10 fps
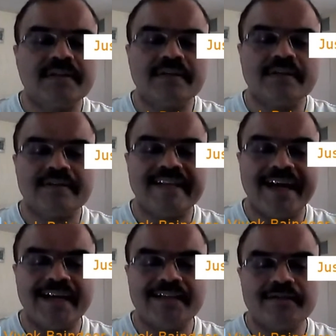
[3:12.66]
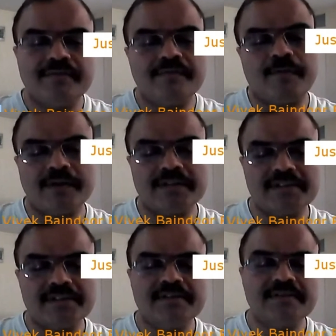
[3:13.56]
That
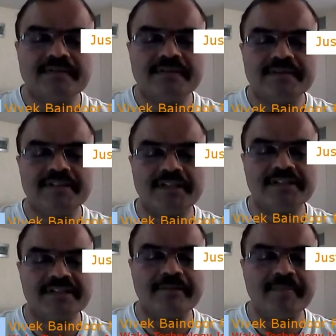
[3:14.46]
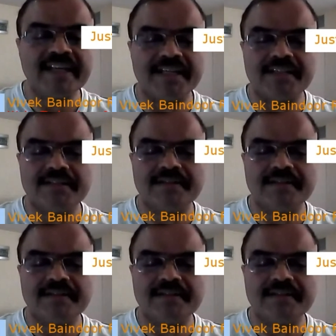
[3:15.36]
was just a minute.